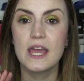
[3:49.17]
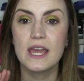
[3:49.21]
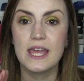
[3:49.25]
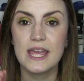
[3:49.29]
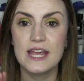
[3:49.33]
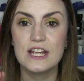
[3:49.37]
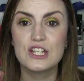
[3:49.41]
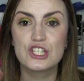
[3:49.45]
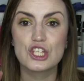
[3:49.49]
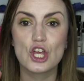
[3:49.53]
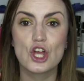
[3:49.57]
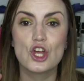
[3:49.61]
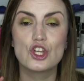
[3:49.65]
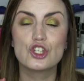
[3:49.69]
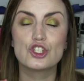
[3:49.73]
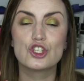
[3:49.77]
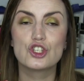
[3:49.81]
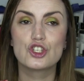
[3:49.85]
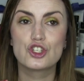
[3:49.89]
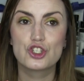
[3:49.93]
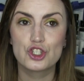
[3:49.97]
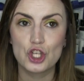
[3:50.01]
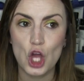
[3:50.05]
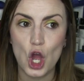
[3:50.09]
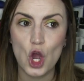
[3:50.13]
It's
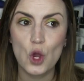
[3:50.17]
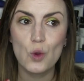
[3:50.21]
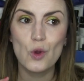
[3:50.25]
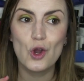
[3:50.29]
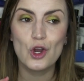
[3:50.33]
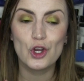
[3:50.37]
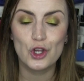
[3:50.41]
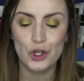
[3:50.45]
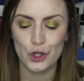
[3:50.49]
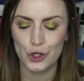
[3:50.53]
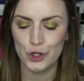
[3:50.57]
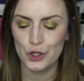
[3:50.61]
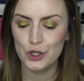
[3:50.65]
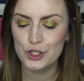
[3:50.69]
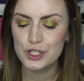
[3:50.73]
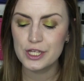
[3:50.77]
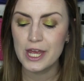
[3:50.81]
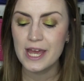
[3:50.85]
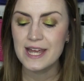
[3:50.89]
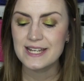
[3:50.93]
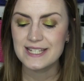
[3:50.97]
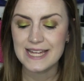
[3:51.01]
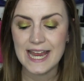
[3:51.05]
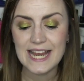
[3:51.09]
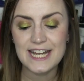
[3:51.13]
so good.
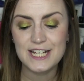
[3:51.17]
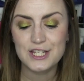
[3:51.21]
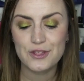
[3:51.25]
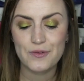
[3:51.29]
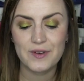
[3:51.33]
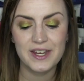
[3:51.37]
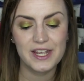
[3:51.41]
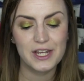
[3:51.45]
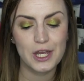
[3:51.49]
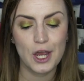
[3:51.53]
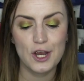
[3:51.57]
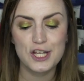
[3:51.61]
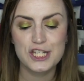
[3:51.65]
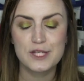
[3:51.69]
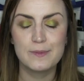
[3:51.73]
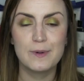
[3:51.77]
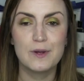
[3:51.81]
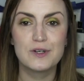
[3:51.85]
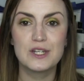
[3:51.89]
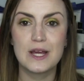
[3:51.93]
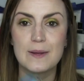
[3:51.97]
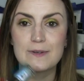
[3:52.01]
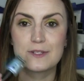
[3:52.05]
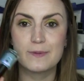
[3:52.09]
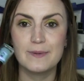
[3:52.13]
Takes three coats to
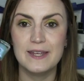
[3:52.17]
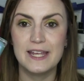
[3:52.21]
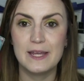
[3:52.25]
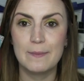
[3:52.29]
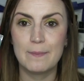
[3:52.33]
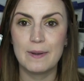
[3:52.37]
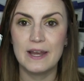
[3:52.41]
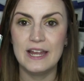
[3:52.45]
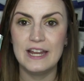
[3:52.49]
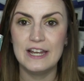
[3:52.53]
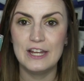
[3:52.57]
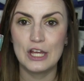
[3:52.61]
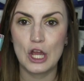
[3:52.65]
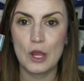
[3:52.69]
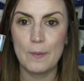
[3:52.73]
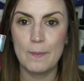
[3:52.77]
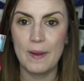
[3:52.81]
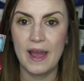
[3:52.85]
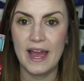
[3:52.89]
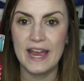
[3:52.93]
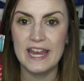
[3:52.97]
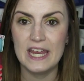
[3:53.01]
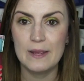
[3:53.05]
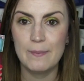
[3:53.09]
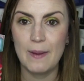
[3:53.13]
build up to be completely
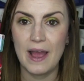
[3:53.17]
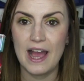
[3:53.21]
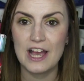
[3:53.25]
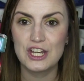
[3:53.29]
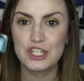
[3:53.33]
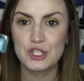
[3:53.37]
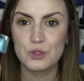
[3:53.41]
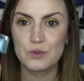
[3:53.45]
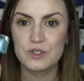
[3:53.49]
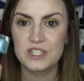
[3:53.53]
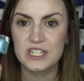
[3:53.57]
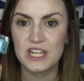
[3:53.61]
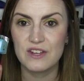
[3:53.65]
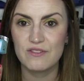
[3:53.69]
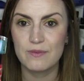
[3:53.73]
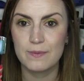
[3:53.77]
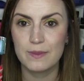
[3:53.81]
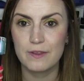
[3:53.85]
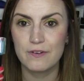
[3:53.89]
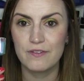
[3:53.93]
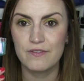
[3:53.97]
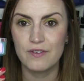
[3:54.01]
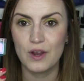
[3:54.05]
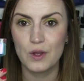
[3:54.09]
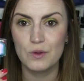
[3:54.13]
opaque, but as you'll see from
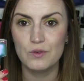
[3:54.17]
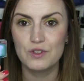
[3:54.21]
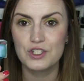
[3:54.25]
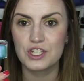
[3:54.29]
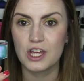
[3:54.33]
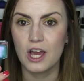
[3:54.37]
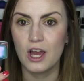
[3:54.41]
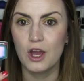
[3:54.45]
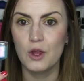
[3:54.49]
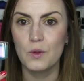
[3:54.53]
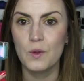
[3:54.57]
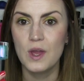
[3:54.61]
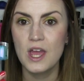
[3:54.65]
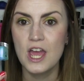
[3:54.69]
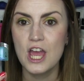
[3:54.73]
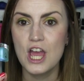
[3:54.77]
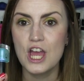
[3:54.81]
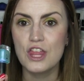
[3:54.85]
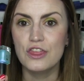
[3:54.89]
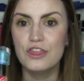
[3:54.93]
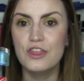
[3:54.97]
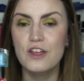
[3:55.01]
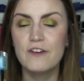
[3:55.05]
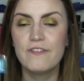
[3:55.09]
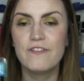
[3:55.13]
the photo,
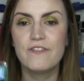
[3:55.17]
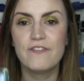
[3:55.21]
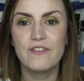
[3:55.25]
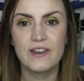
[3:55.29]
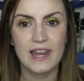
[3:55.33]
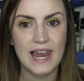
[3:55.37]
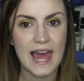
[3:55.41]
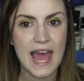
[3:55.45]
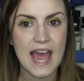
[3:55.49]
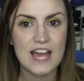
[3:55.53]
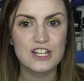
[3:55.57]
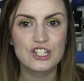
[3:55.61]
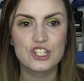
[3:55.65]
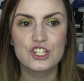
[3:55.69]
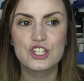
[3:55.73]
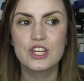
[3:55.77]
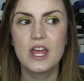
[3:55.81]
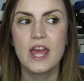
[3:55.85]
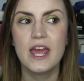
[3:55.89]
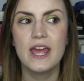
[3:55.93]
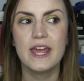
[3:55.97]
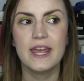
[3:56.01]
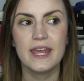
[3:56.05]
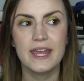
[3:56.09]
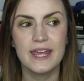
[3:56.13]
the flash
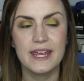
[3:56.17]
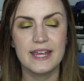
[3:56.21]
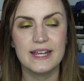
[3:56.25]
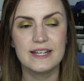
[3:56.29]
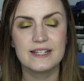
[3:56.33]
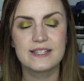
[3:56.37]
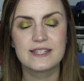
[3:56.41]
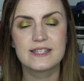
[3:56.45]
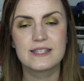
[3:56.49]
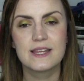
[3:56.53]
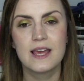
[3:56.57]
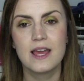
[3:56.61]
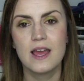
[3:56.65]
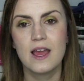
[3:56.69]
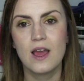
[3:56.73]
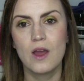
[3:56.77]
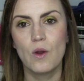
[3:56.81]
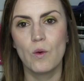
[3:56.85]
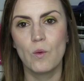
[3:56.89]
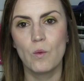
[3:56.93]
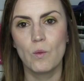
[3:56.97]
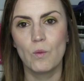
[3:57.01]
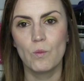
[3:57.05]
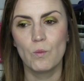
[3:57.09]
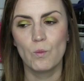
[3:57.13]
is
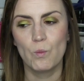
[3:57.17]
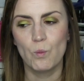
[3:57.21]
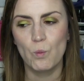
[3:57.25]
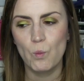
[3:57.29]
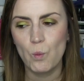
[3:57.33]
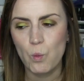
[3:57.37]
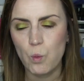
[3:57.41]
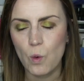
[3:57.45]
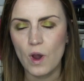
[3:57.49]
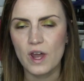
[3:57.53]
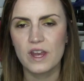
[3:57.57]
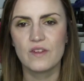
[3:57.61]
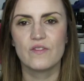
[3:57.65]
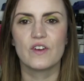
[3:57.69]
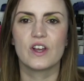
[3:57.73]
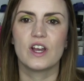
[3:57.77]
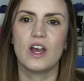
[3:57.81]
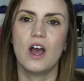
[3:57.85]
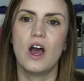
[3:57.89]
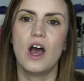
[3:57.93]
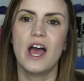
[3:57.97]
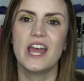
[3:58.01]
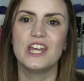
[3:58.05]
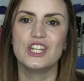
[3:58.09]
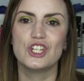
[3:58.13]
one of a
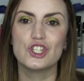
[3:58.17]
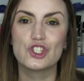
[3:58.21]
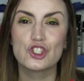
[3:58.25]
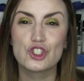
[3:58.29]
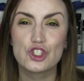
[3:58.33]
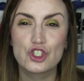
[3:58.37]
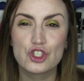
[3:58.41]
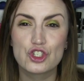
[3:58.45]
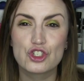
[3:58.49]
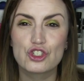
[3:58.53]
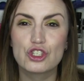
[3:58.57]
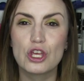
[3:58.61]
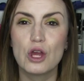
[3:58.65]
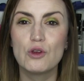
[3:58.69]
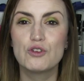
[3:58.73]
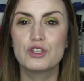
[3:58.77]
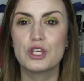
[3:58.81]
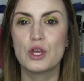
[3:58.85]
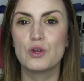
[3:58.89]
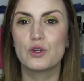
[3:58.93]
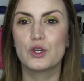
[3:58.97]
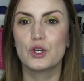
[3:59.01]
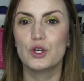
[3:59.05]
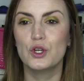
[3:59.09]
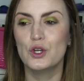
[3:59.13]
kind. So,
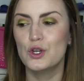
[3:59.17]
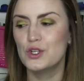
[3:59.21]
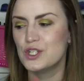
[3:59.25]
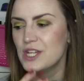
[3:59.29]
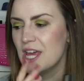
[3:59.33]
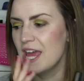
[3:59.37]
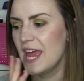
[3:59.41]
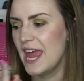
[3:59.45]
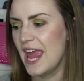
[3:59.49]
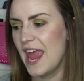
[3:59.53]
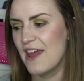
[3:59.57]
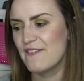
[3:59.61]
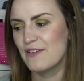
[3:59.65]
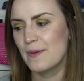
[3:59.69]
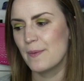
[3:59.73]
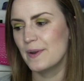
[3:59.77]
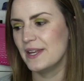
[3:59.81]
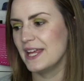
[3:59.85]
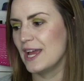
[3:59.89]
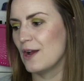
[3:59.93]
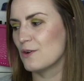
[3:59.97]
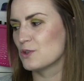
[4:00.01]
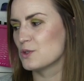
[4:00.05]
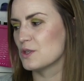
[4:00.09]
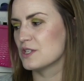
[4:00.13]
so good.
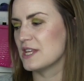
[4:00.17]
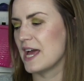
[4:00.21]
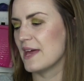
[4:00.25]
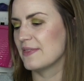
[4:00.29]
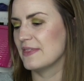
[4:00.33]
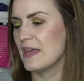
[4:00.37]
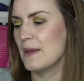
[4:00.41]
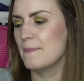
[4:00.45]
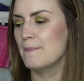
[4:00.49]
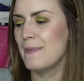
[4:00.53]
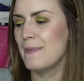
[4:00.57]
Everybody else has had their